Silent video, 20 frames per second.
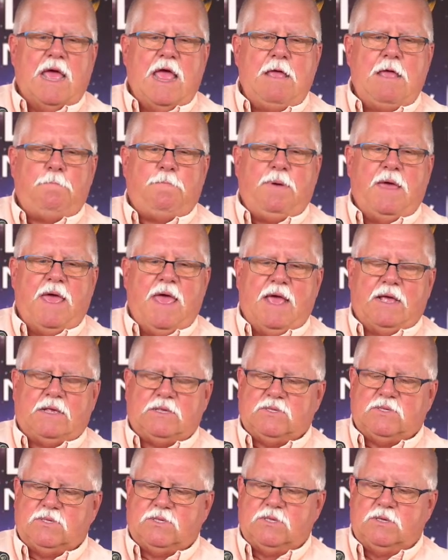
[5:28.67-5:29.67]

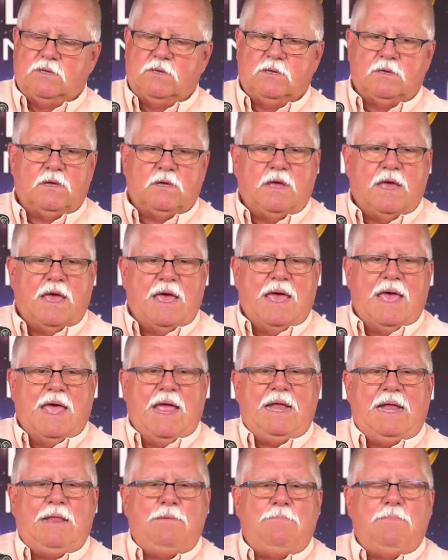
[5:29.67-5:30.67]
Apex
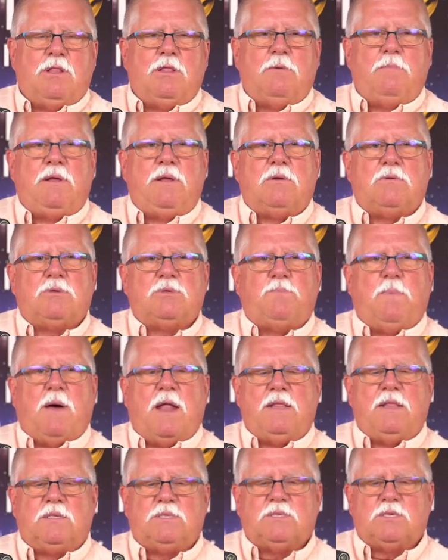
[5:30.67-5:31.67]
80 millimeter
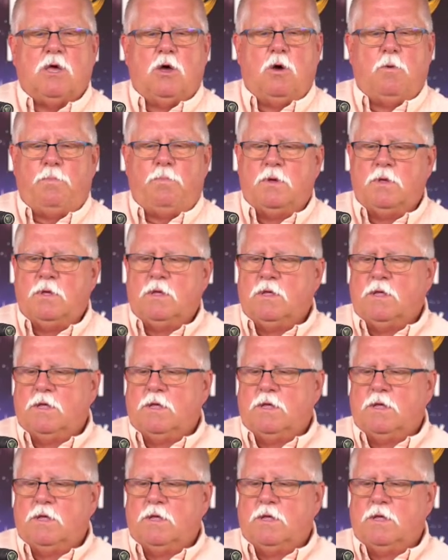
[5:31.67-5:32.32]
spotting scope.